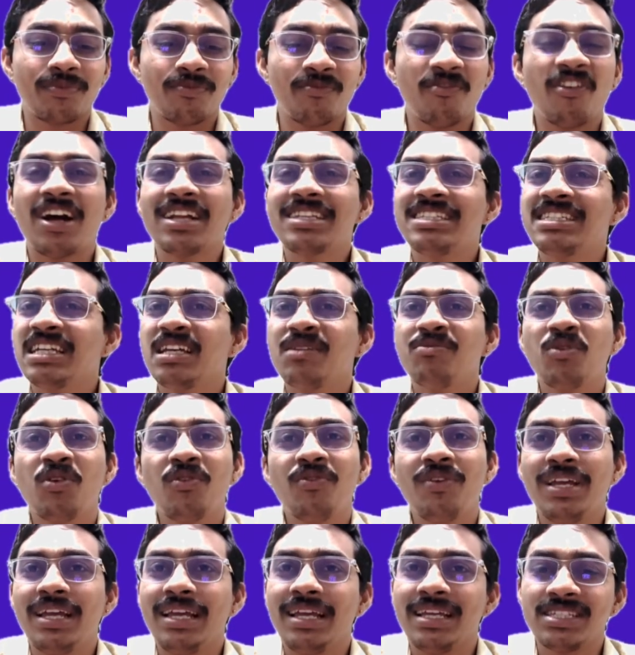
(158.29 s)
Watching a
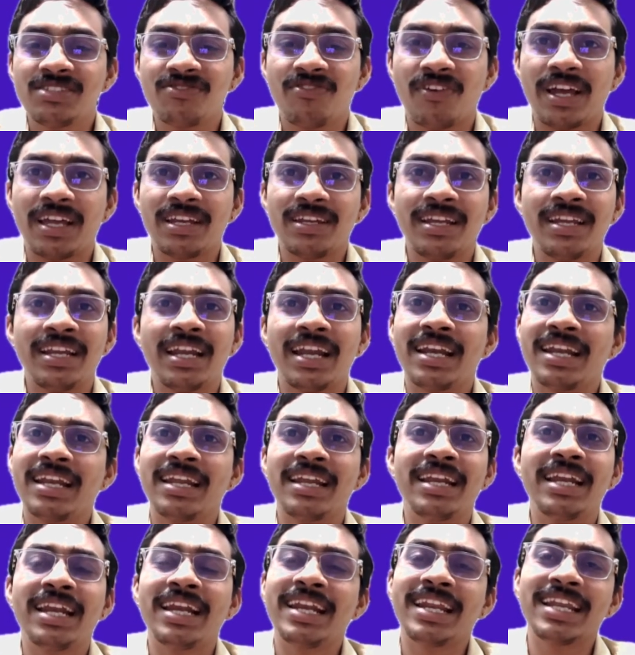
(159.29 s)
movie is fine. In an
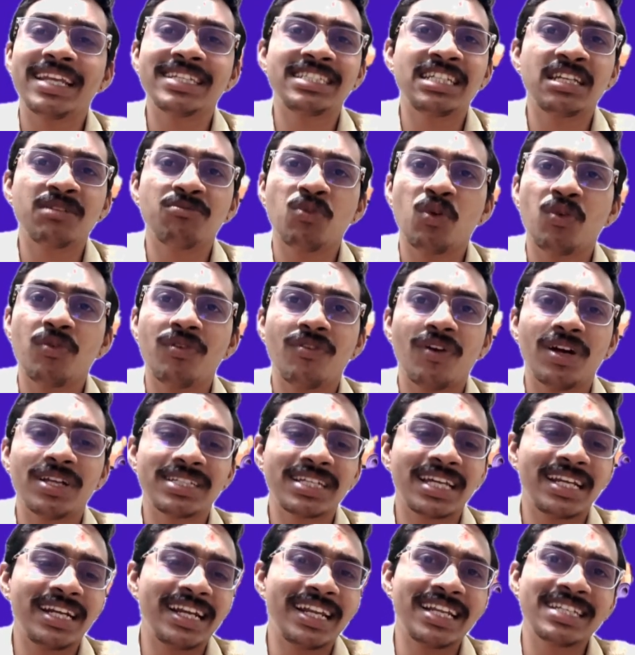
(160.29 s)
interesting movie,
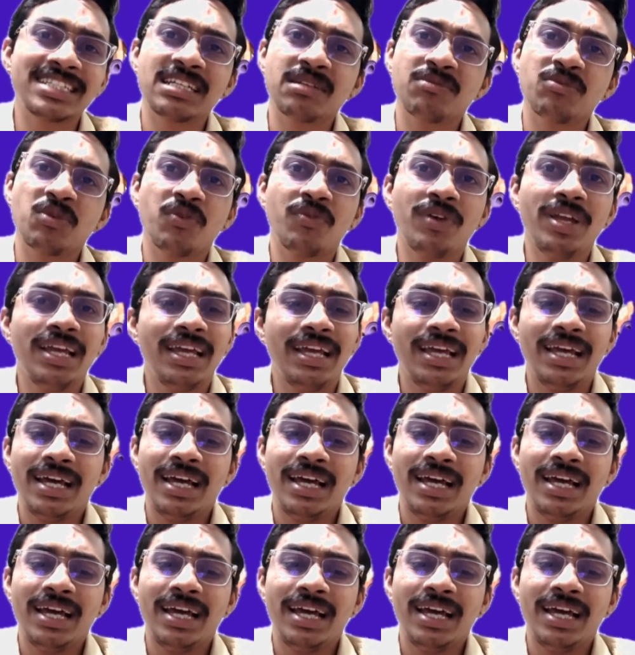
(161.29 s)
watching an interesting movie,